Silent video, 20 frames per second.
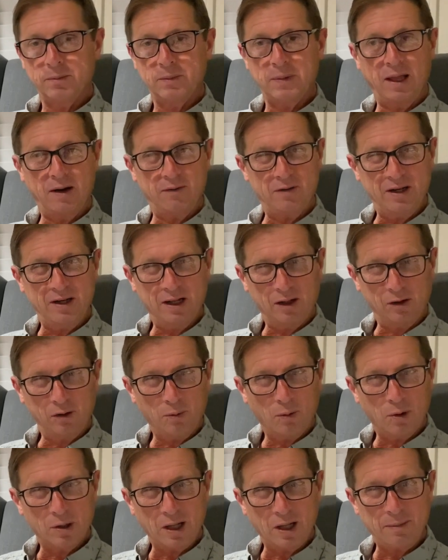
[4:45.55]
And if we need a little
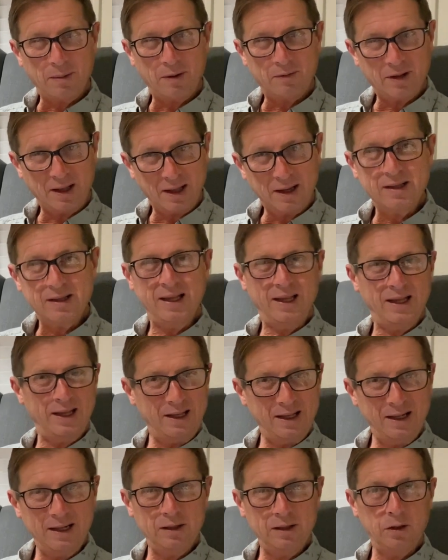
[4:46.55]
more time after that,
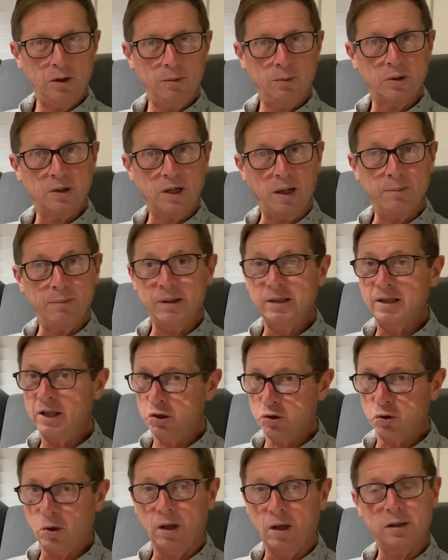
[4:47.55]
then a little more time, but then
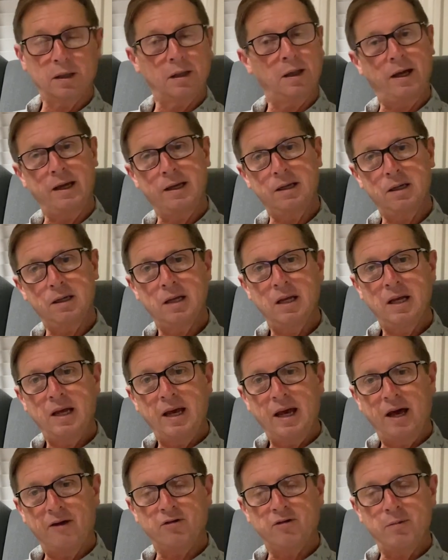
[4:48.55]
draw the line
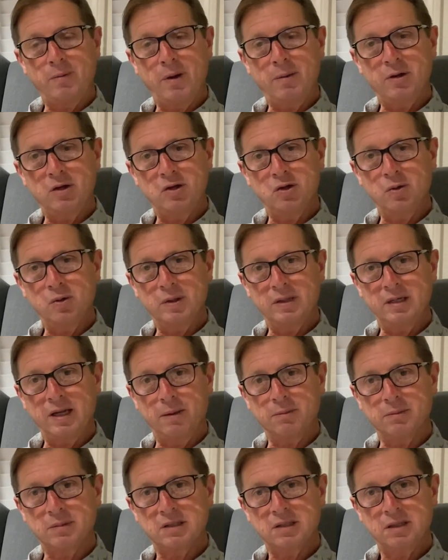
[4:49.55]
after maybe two
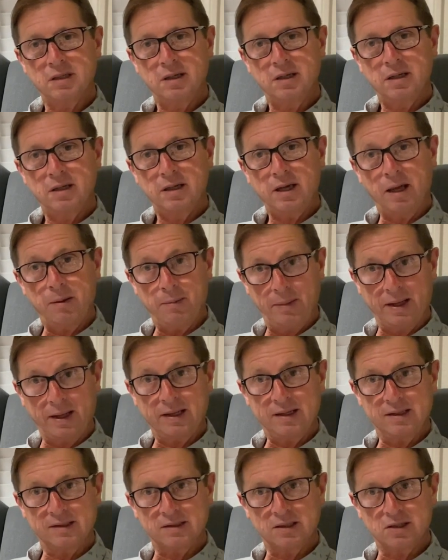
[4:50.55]
attempts and make a
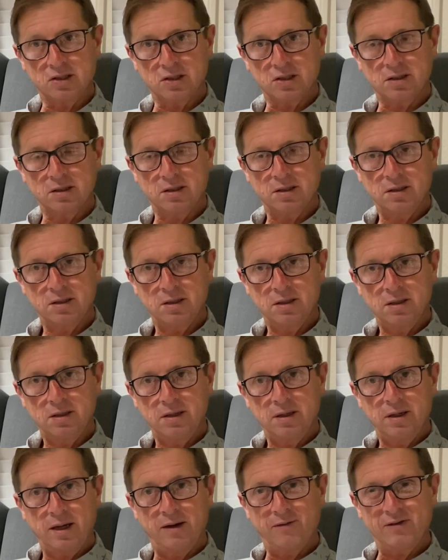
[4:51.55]
decision.
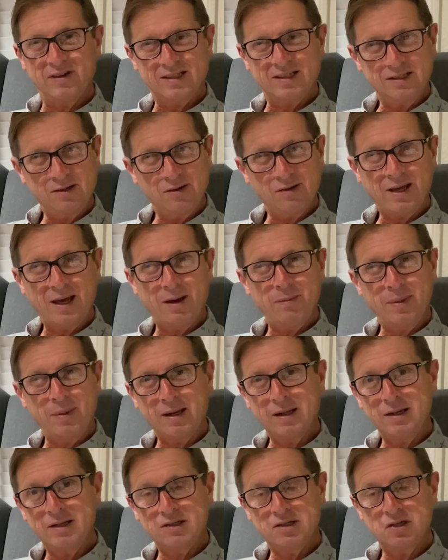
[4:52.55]
If we still can't make
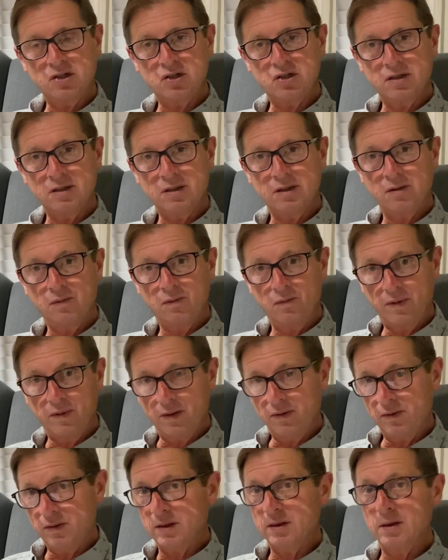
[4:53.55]
a decision,
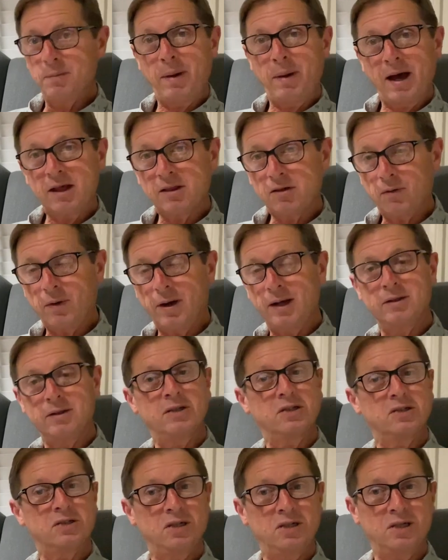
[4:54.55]
then the path of
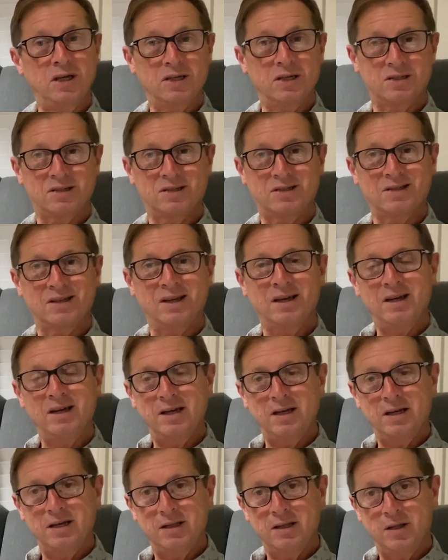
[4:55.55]
wildness suggests
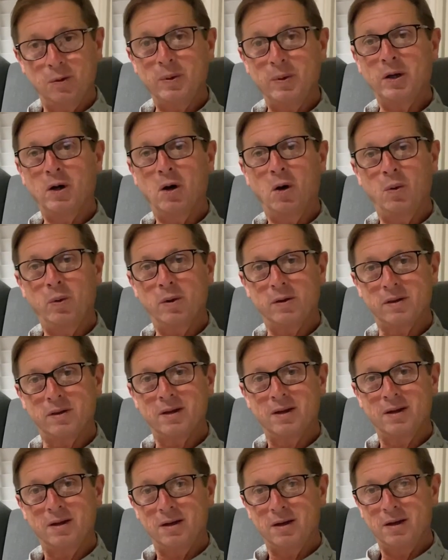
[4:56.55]
that we go with
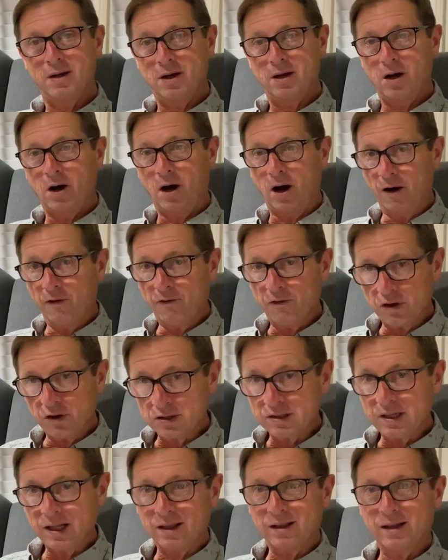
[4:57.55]
our
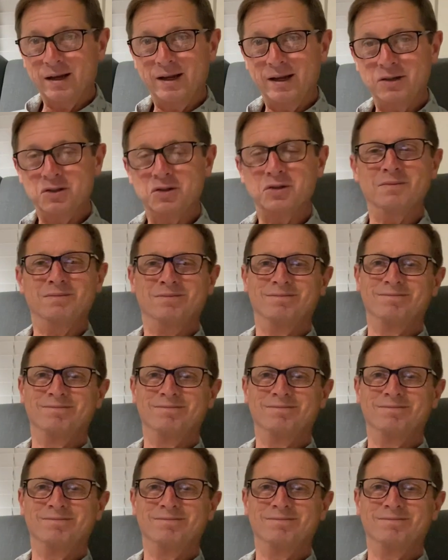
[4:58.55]
first inclination.